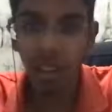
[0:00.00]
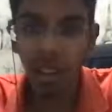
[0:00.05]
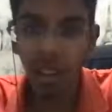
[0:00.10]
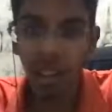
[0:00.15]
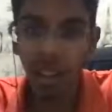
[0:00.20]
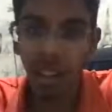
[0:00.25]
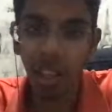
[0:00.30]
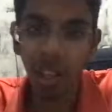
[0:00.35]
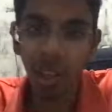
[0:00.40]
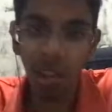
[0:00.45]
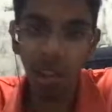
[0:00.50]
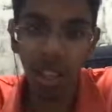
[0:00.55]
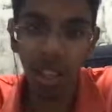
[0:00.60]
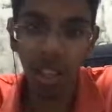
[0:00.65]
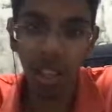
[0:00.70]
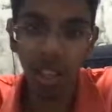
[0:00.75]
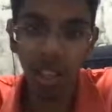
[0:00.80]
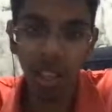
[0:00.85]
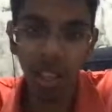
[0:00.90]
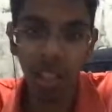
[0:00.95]
I cannot take
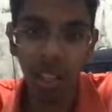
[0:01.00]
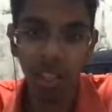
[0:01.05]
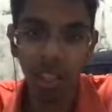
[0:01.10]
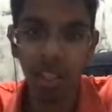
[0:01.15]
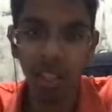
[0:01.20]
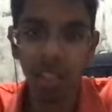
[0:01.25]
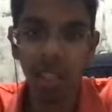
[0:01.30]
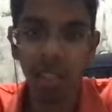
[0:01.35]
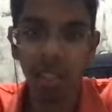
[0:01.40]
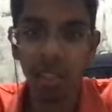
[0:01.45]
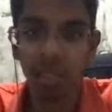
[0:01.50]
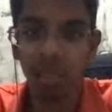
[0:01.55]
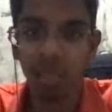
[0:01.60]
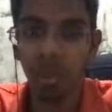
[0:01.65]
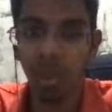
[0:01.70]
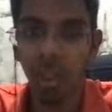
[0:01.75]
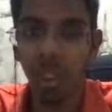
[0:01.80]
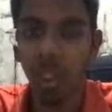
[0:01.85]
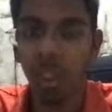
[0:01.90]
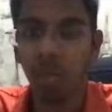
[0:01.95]
here. g7 is
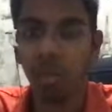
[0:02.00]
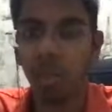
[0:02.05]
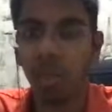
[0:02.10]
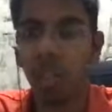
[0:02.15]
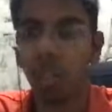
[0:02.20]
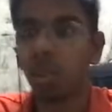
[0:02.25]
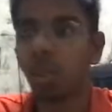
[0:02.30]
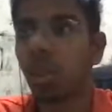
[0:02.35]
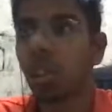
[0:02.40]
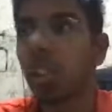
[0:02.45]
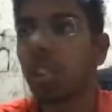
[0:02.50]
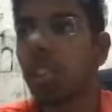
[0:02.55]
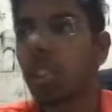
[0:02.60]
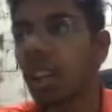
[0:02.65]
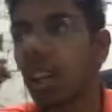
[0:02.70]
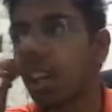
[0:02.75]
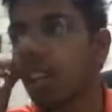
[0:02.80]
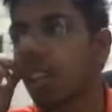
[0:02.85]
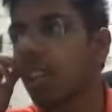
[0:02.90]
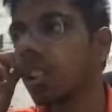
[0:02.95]
protected by the queen,
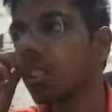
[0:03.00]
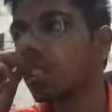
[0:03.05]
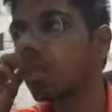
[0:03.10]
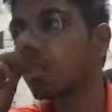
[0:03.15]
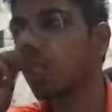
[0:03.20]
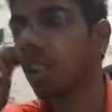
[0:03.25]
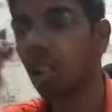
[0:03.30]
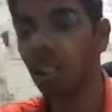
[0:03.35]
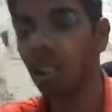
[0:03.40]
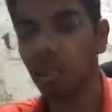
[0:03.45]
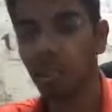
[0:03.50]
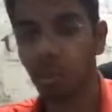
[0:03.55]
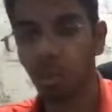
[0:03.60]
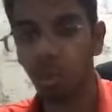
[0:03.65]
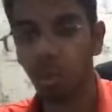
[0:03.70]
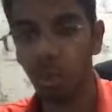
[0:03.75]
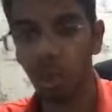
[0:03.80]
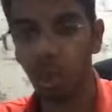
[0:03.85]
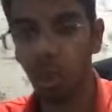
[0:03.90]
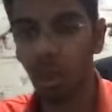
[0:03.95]
sadly, so that doesn't
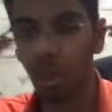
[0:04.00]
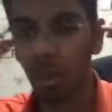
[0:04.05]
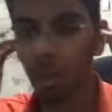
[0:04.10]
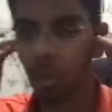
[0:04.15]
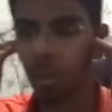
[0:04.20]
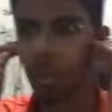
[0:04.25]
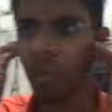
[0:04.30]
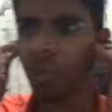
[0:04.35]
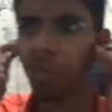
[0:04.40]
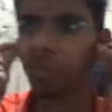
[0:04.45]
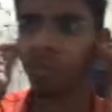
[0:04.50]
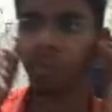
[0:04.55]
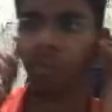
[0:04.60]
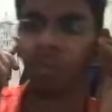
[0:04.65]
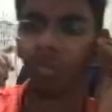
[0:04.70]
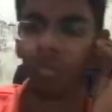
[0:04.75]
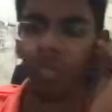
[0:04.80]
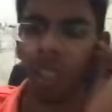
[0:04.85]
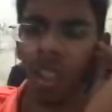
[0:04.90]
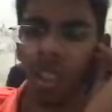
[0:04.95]
work out.
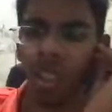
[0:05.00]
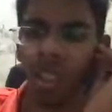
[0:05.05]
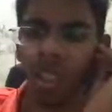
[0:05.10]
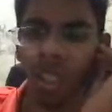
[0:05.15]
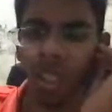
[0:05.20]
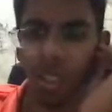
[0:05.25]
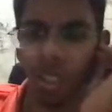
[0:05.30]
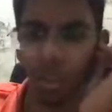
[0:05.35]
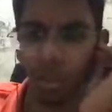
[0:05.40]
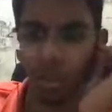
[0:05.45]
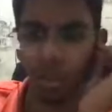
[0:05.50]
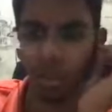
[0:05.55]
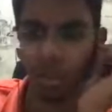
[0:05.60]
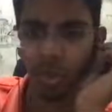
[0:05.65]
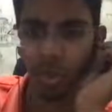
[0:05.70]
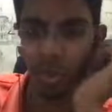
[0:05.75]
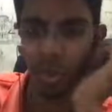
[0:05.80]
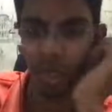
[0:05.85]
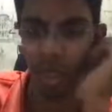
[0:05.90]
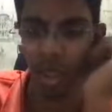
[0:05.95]
Need something
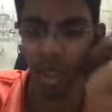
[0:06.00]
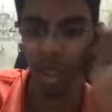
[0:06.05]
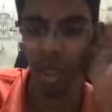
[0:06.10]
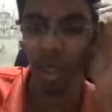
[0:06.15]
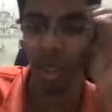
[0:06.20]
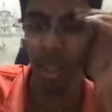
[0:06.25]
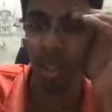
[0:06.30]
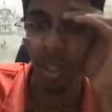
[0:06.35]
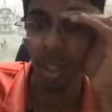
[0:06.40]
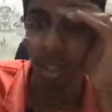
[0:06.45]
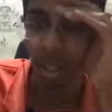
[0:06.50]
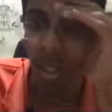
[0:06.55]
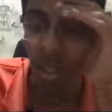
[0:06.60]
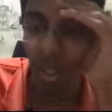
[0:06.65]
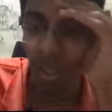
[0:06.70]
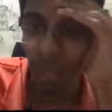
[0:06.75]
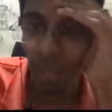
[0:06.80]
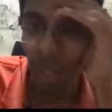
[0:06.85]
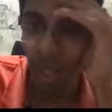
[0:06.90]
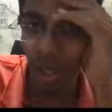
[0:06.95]

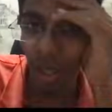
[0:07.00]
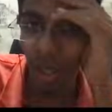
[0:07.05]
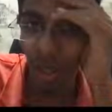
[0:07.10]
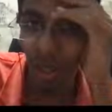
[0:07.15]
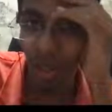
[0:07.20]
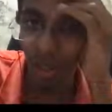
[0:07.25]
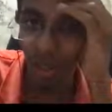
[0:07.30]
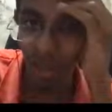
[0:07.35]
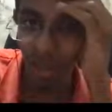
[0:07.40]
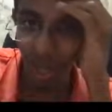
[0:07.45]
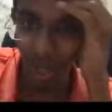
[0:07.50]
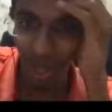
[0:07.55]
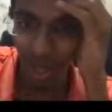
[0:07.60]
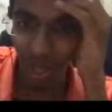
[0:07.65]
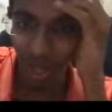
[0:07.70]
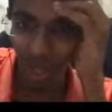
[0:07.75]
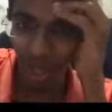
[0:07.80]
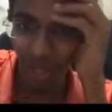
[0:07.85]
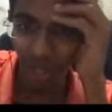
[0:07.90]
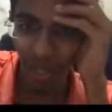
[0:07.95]
very concrete
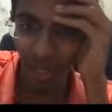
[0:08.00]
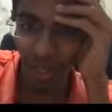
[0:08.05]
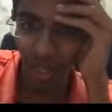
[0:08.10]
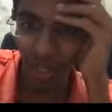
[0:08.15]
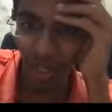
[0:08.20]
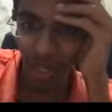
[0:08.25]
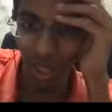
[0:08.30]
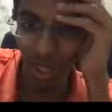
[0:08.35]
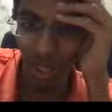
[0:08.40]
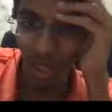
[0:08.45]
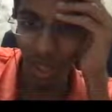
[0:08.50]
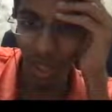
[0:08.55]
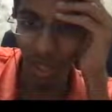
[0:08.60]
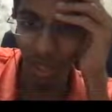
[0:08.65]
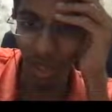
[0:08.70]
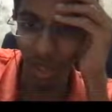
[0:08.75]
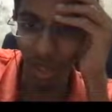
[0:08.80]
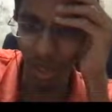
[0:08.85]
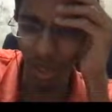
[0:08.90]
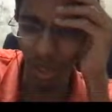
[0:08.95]
here, otherwise e3
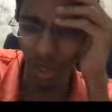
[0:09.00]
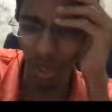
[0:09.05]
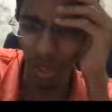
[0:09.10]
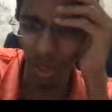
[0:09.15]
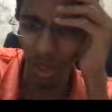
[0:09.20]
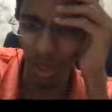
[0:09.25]
will just low.